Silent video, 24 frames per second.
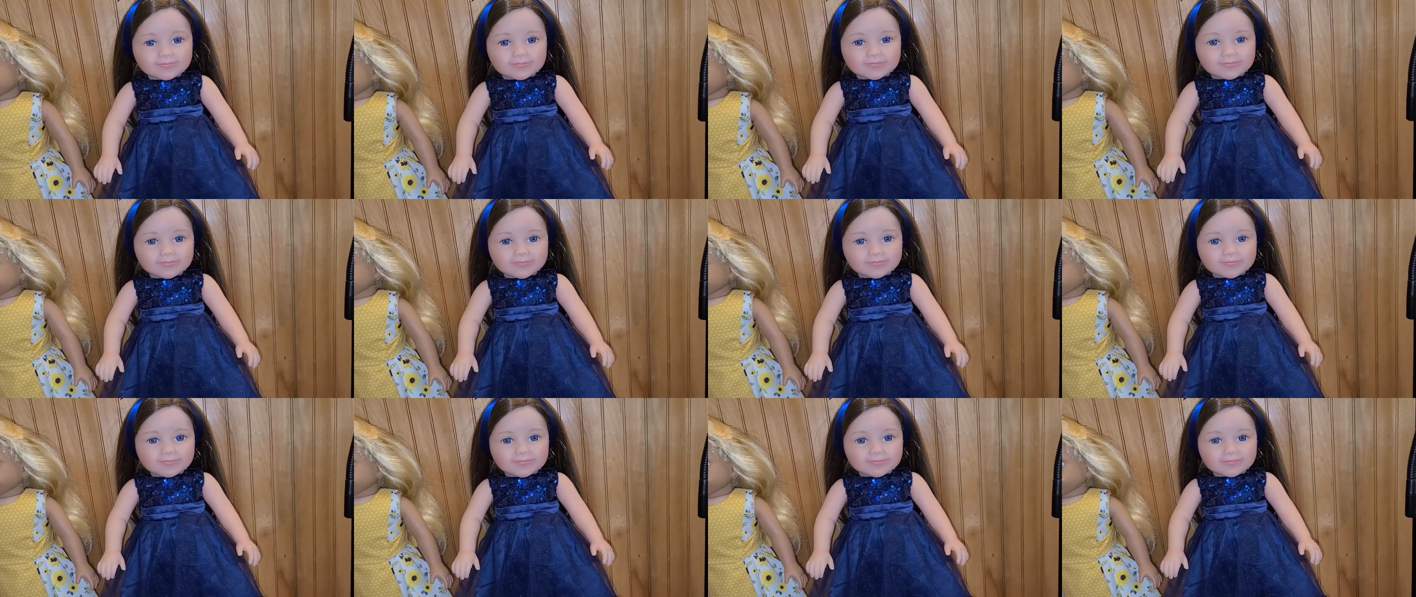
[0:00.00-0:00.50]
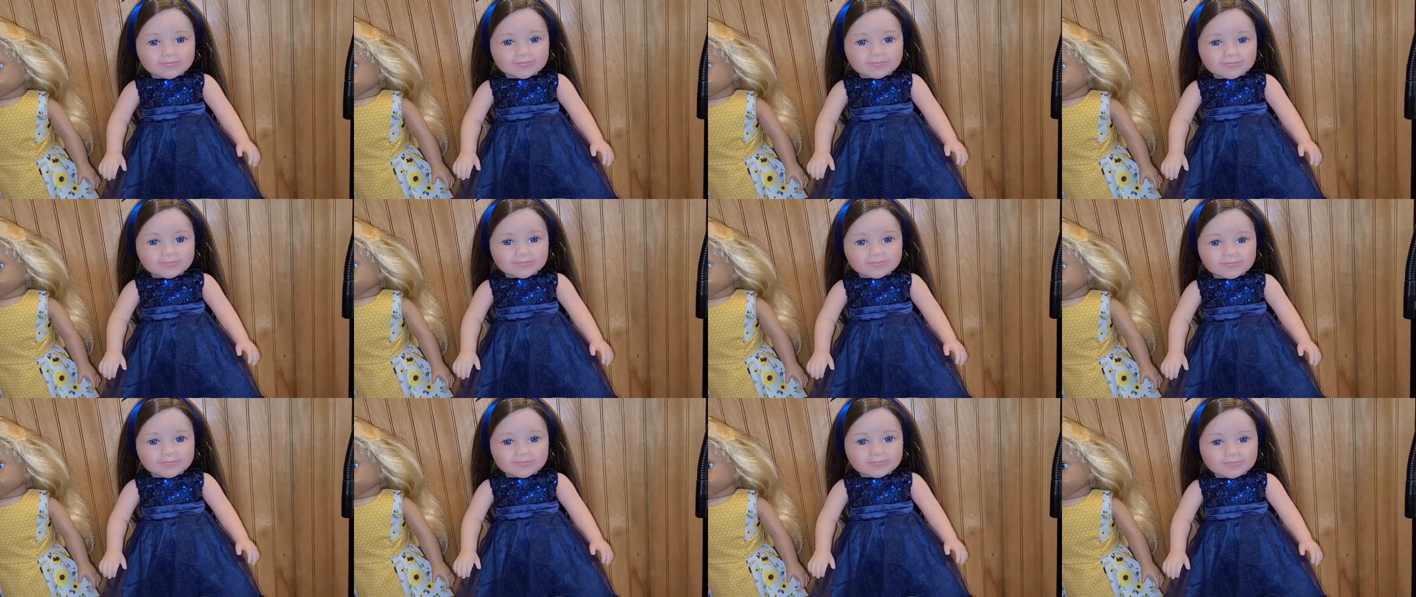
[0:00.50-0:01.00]

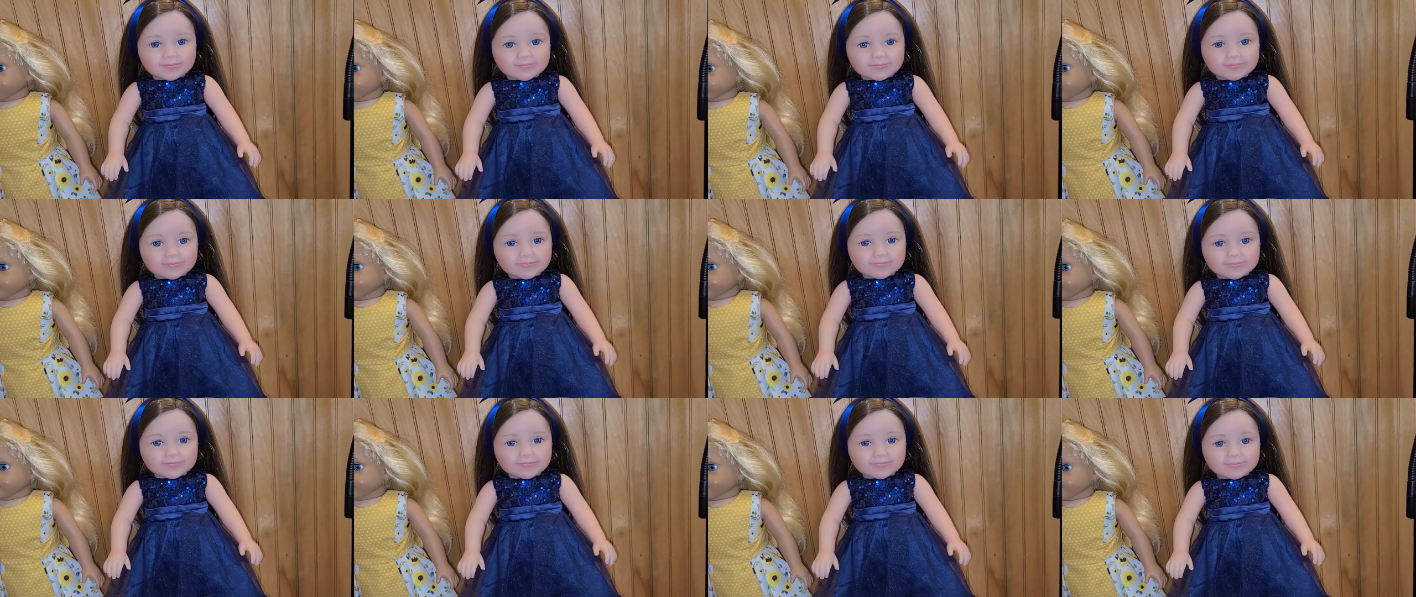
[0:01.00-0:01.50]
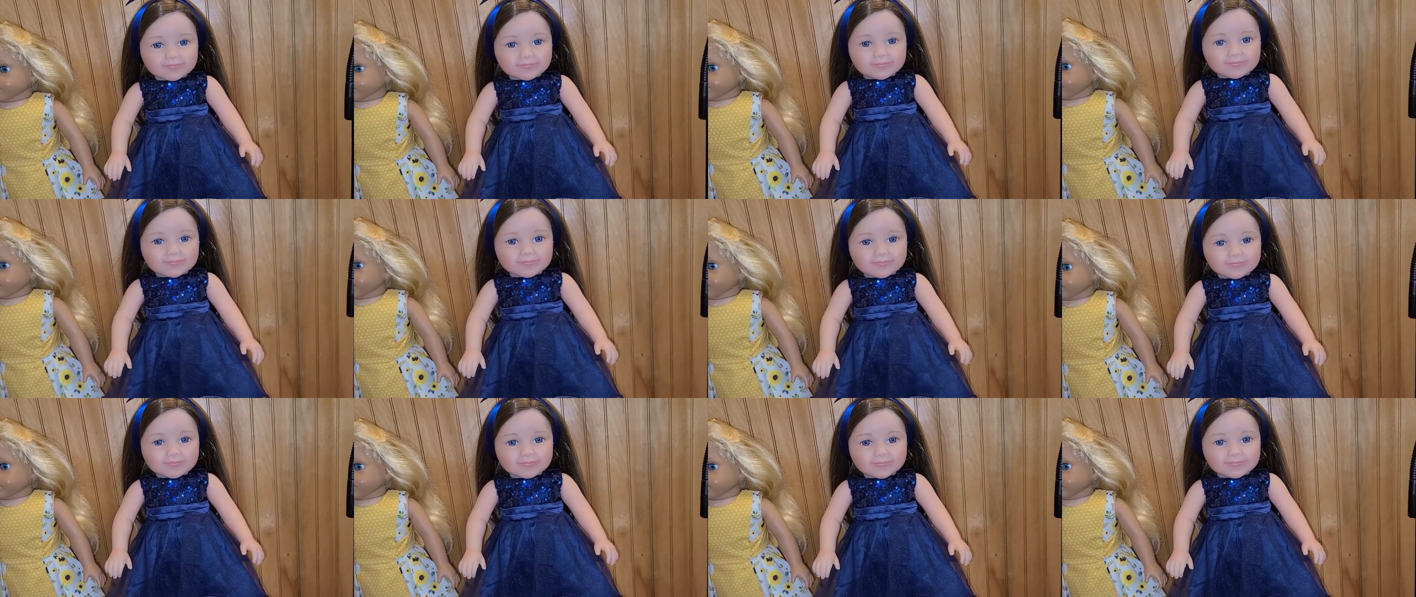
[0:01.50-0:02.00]

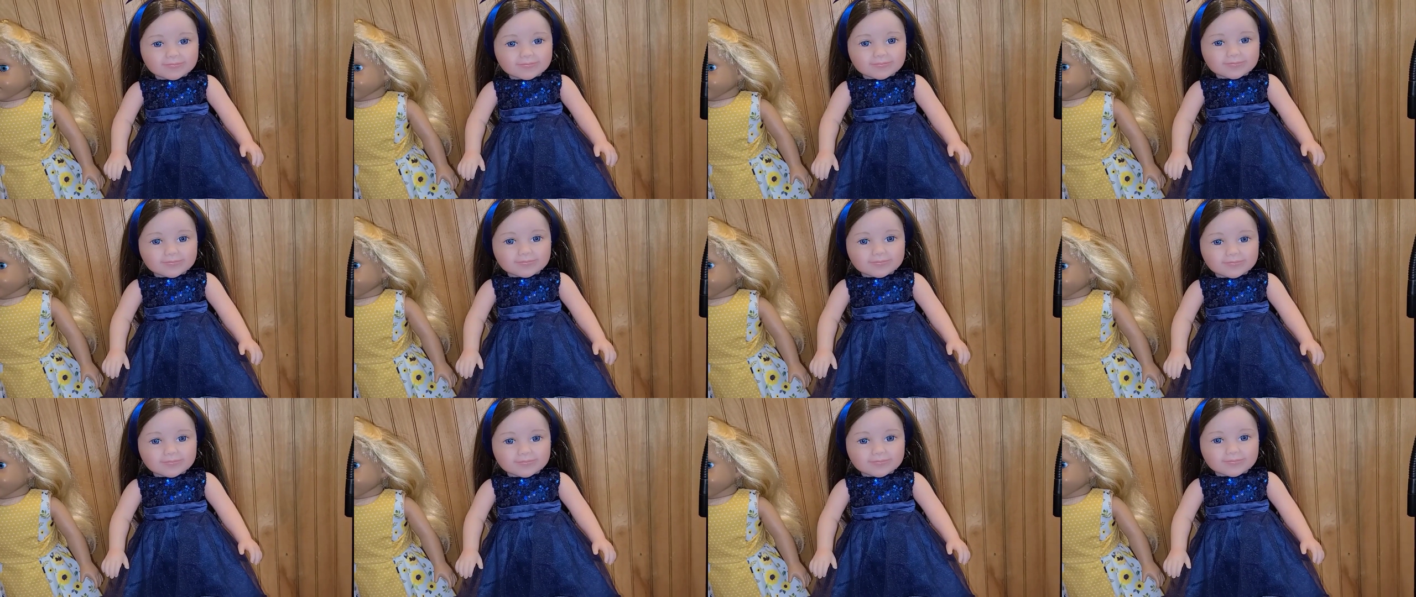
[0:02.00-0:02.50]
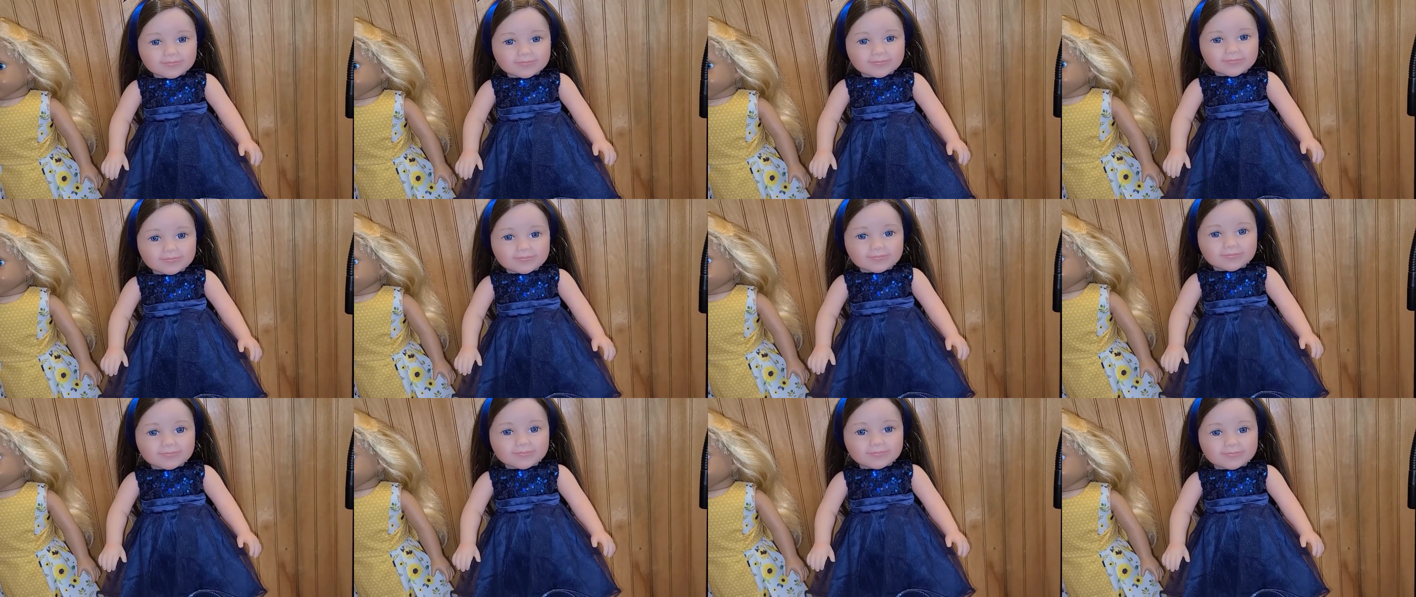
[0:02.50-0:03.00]

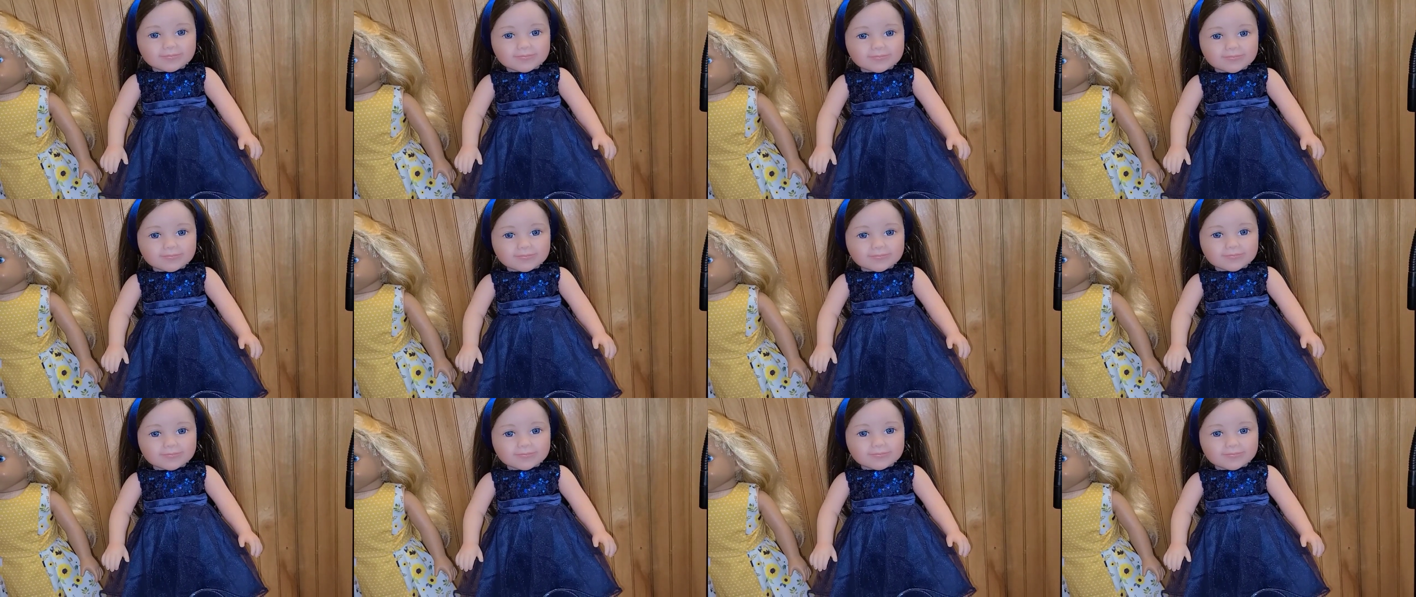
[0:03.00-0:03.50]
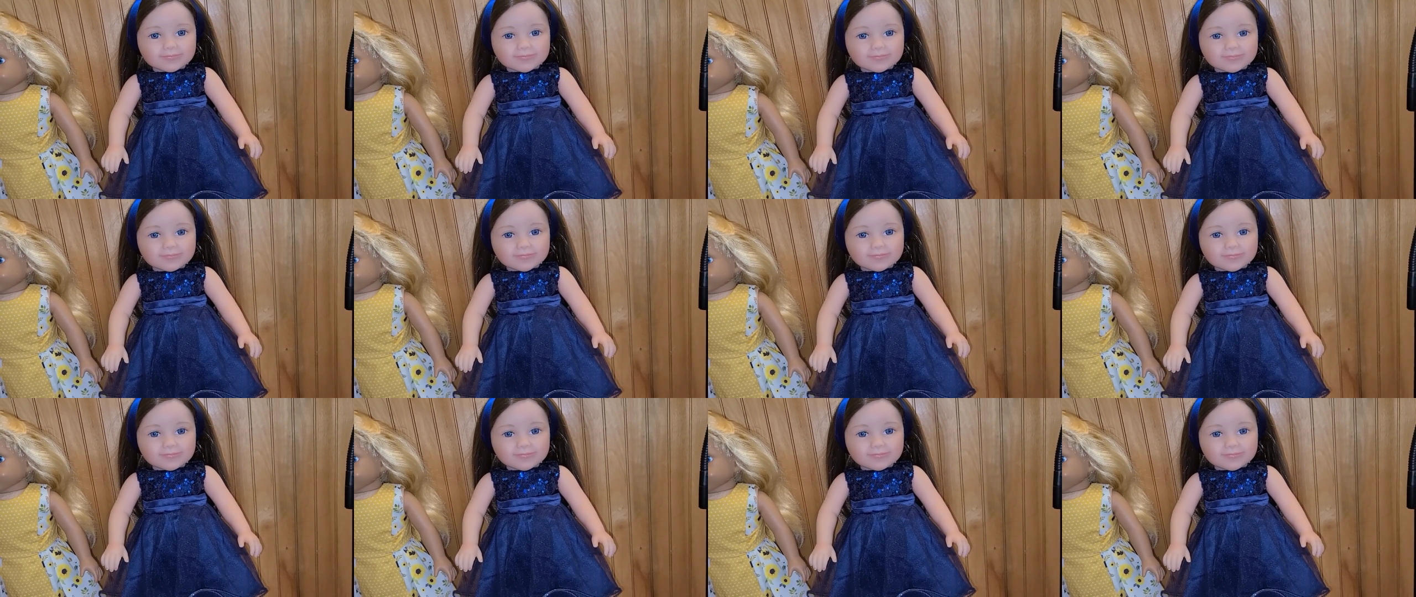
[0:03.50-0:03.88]
No one is speaking in this clip.